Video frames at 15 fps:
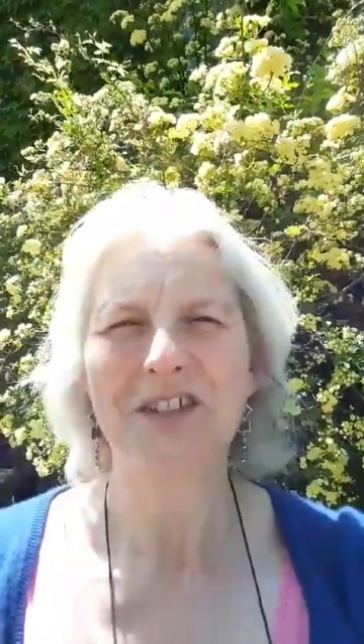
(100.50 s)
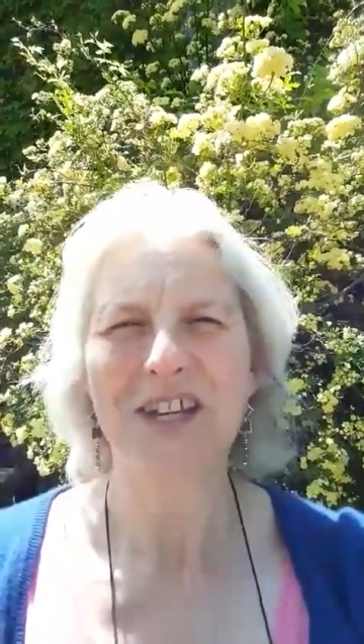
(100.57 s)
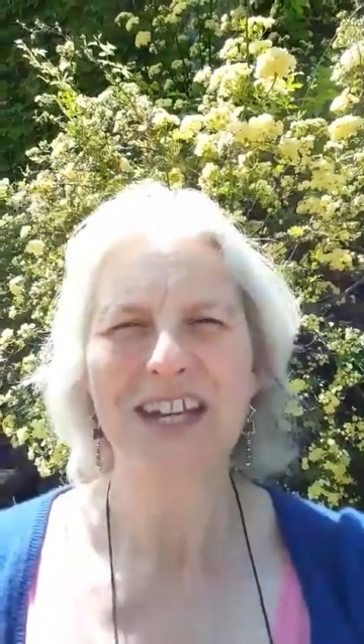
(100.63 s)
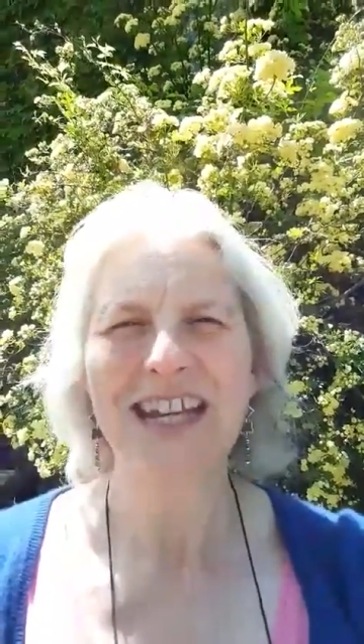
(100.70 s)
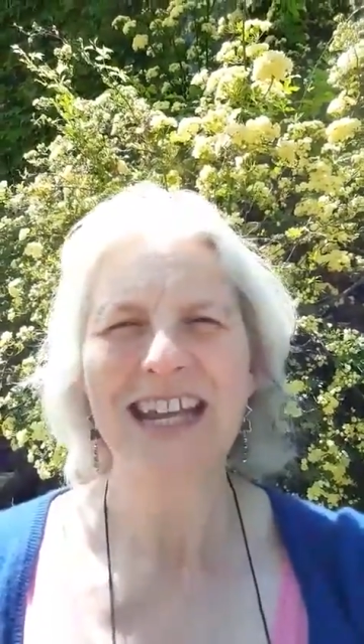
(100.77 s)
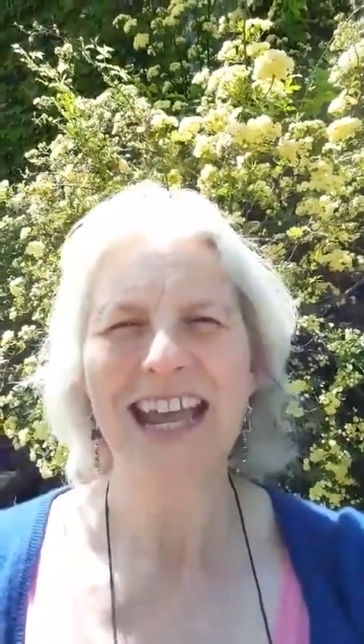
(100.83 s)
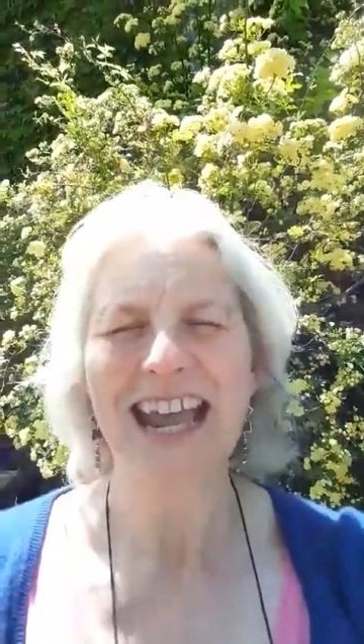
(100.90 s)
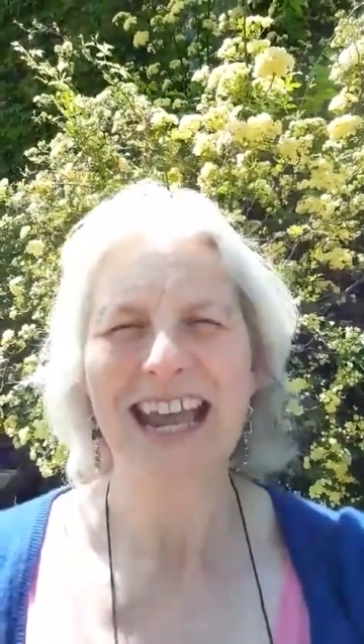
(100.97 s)

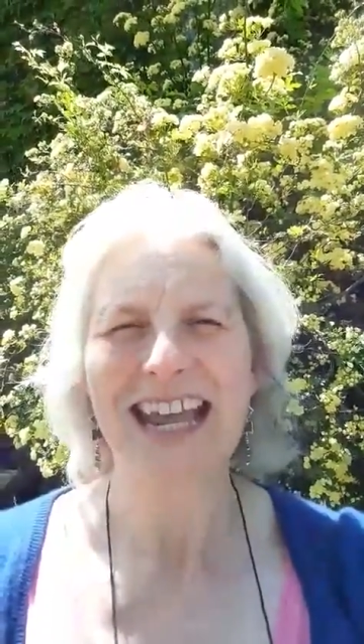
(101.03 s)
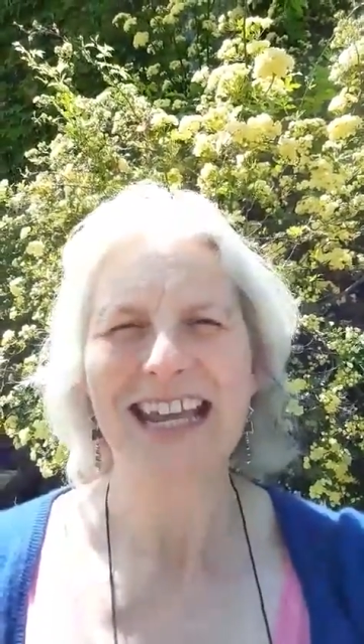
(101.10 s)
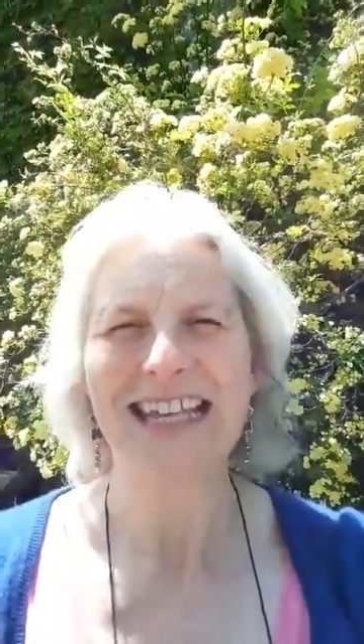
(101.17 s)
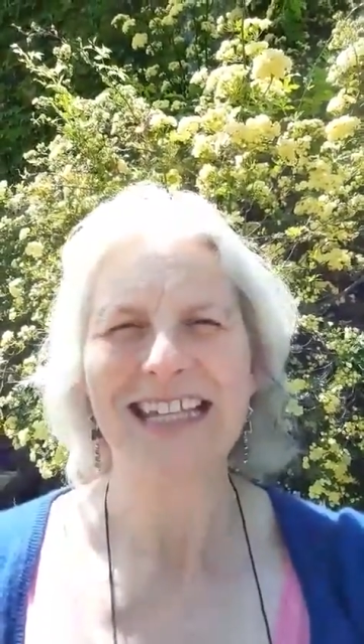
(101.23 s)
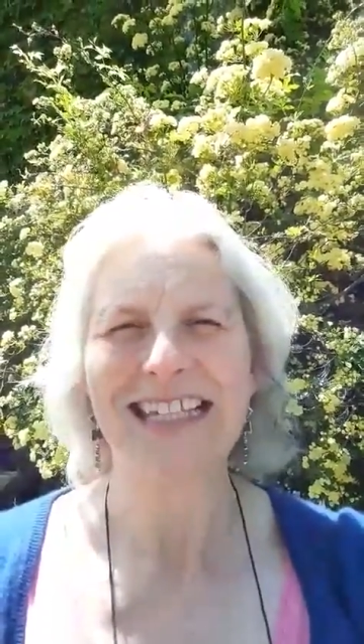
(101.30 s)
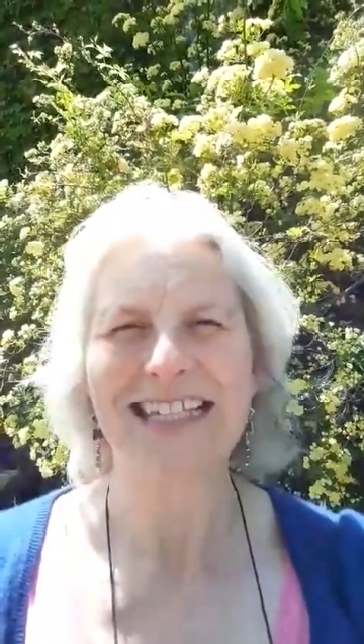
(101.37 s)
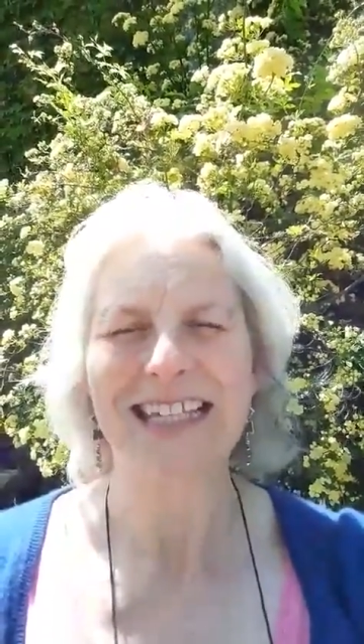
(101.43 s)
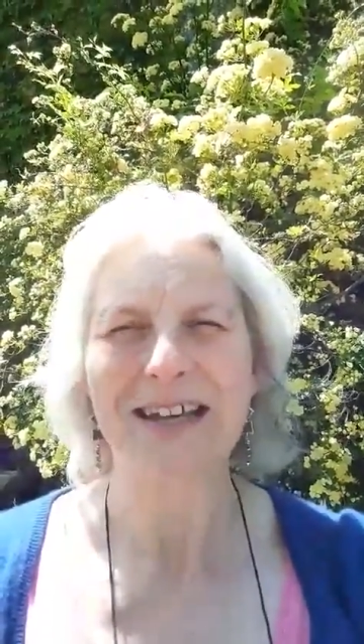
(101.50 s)
She
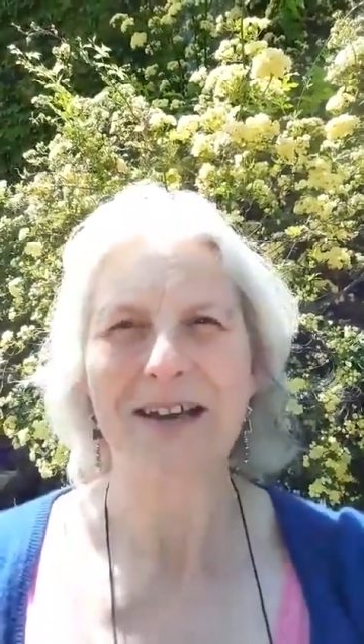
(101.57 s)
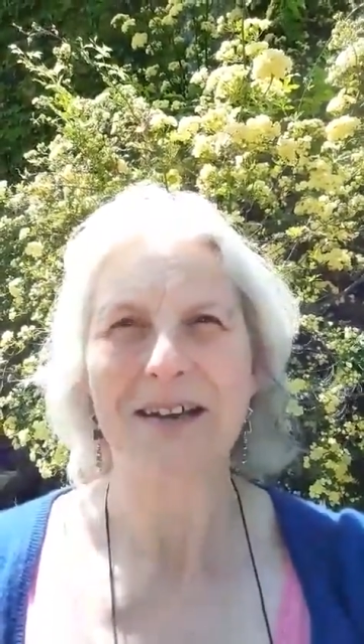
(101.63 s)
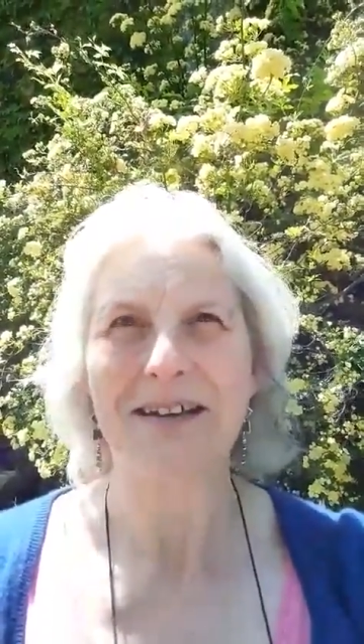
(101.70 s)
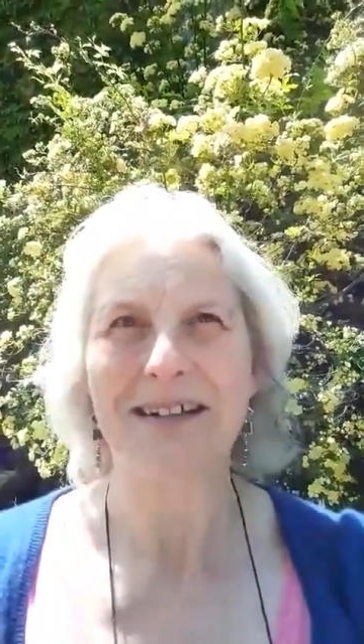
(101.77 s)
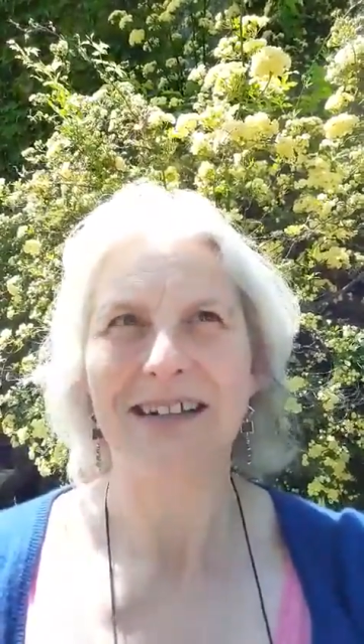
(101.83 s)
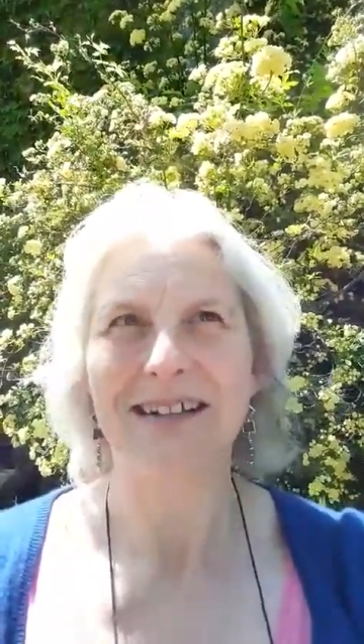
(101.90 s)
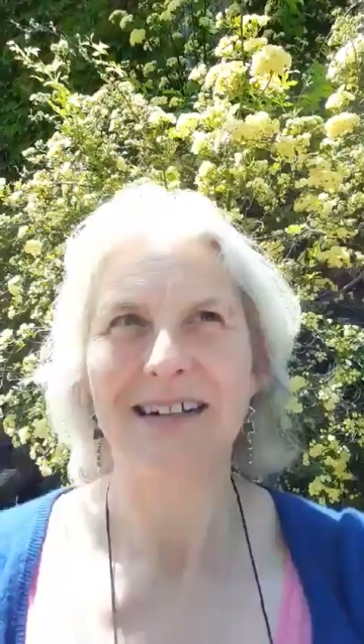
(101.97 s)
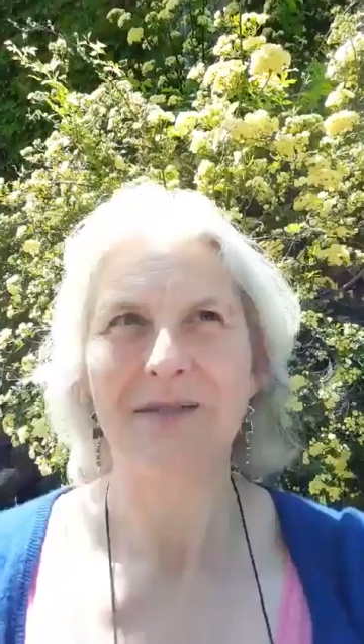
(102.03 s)
is
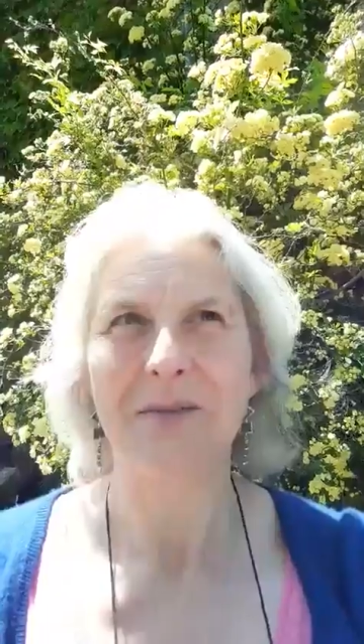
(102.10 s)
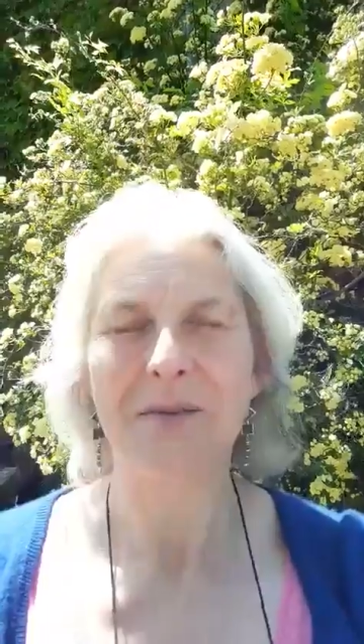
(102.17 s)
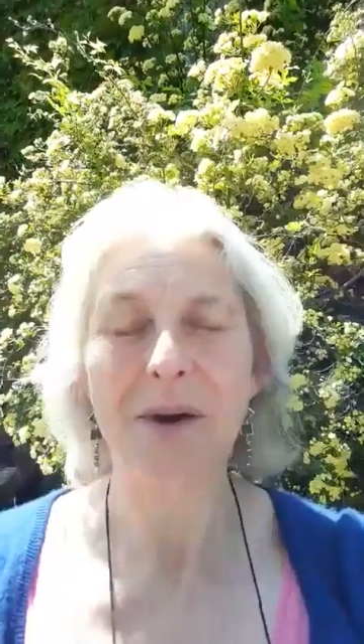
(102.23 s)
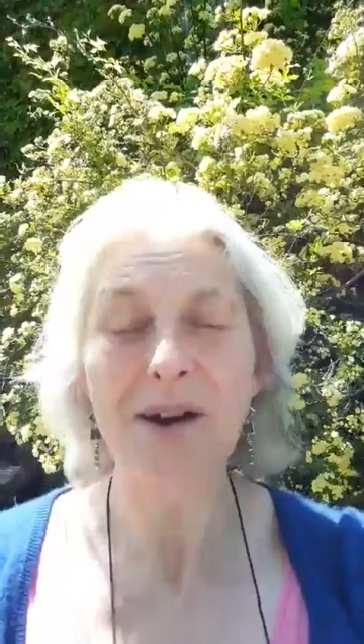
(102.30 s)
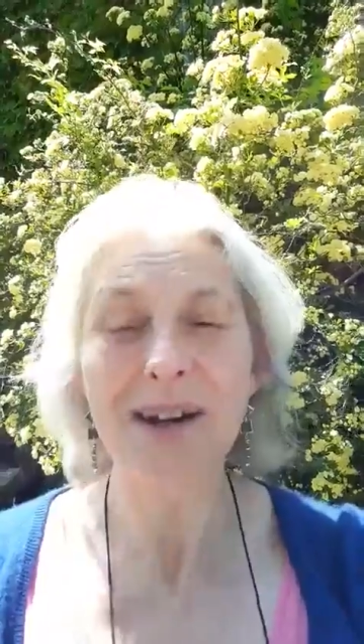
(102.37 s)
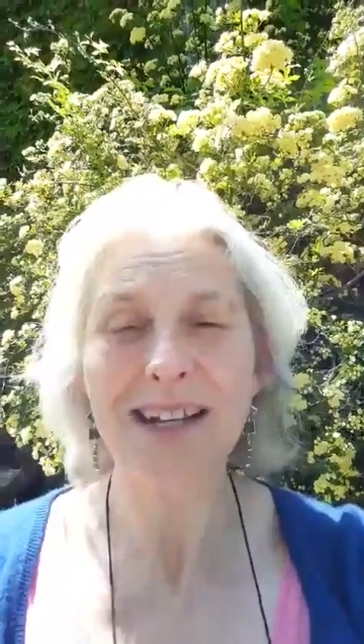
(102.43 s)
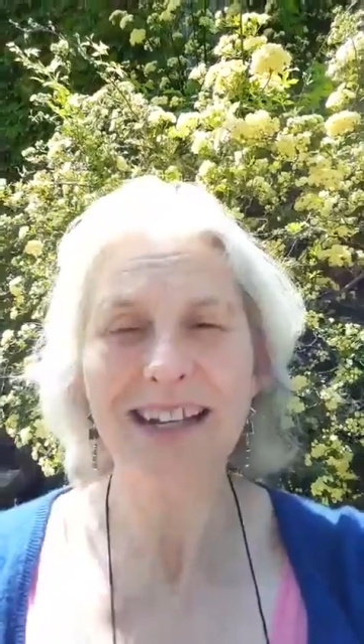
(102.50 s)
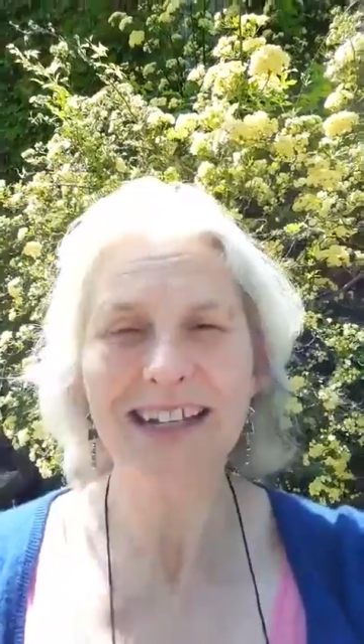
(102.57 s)

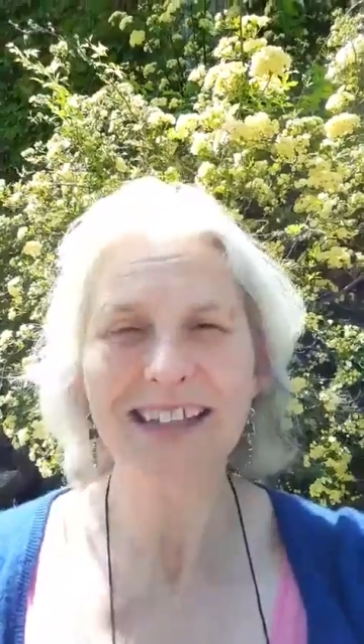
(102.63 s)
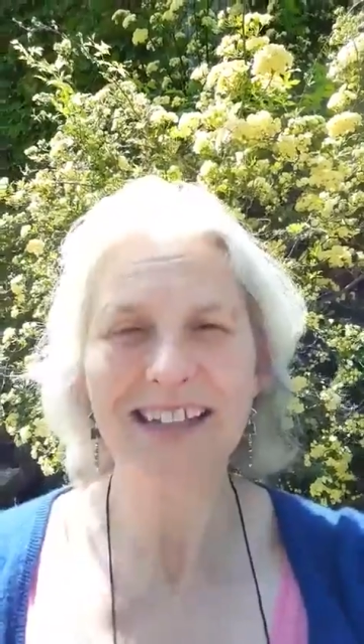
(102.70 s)
working